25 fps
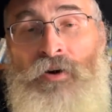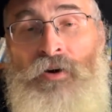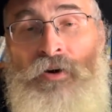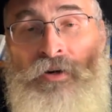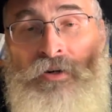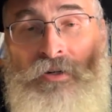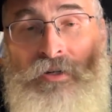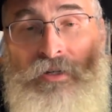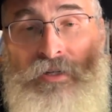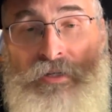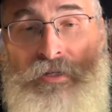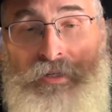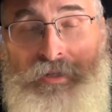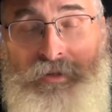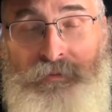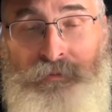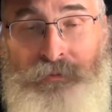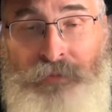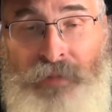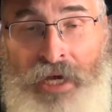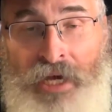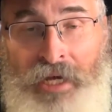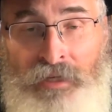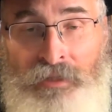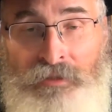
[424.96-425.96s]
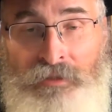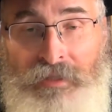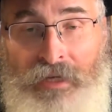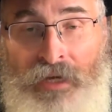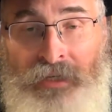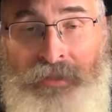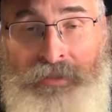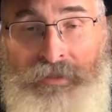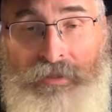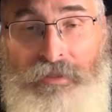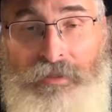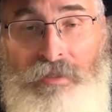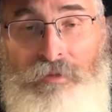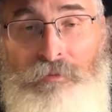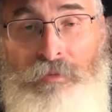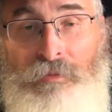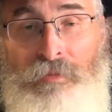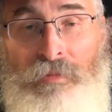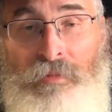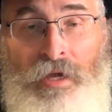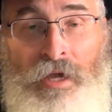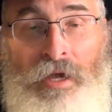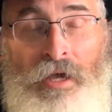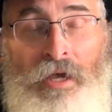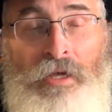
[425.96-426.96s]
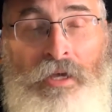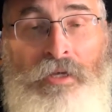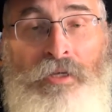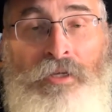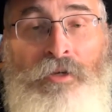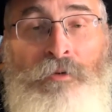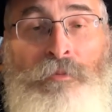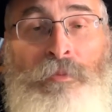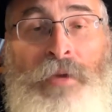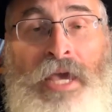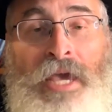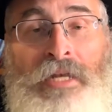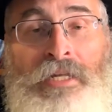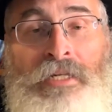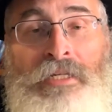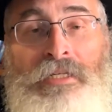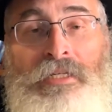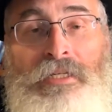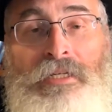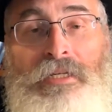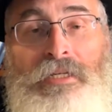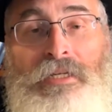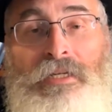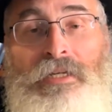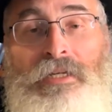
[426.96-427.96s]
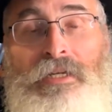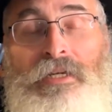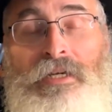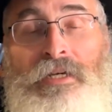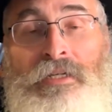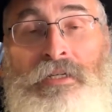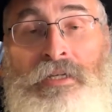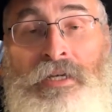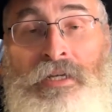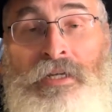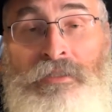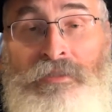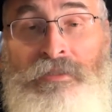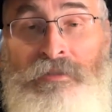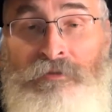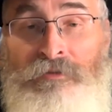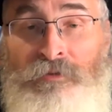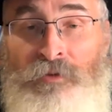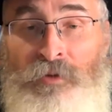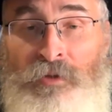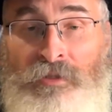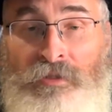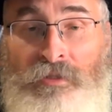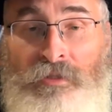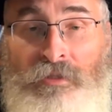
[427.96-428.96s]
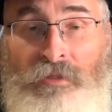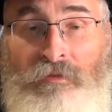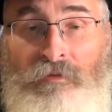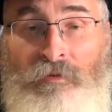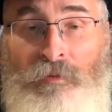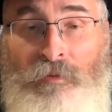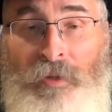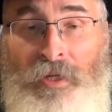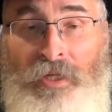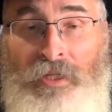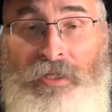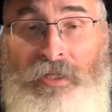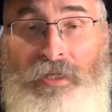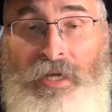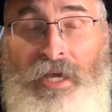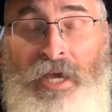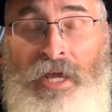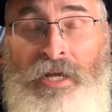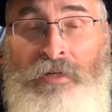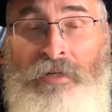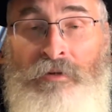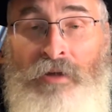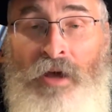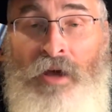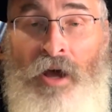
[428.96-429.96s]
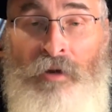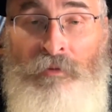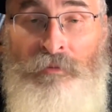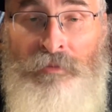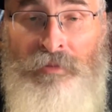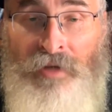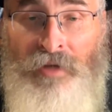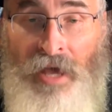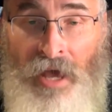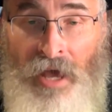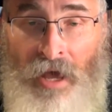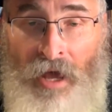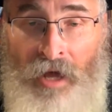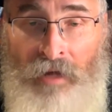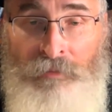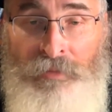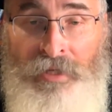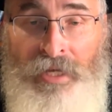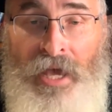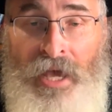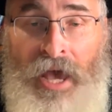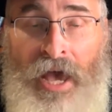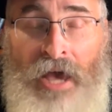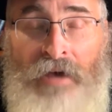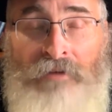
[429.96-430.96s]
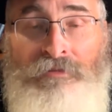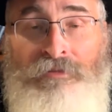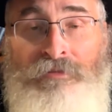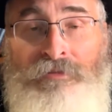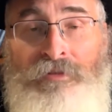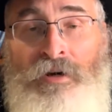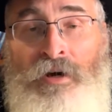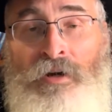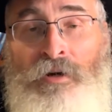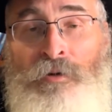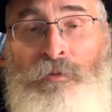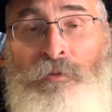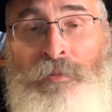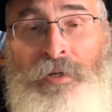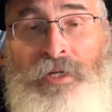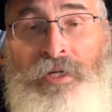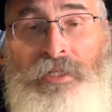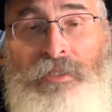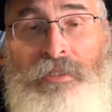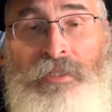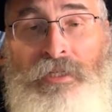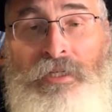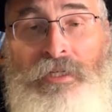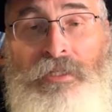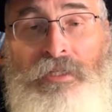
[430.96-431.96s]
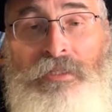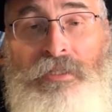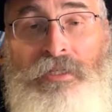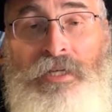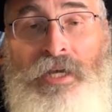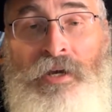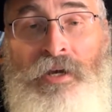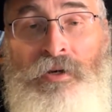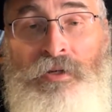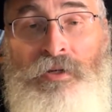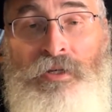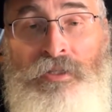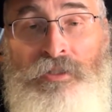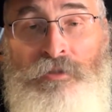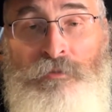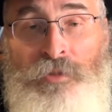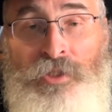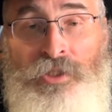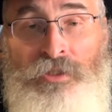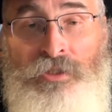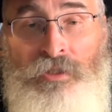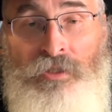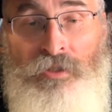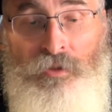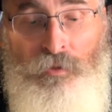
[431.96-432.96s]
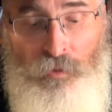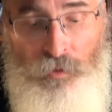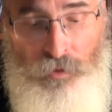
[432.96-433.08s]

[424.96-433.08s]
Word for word: our battles as humanity against the forces of Amalek and on, on behalf of God Almighty to carry out his mission in the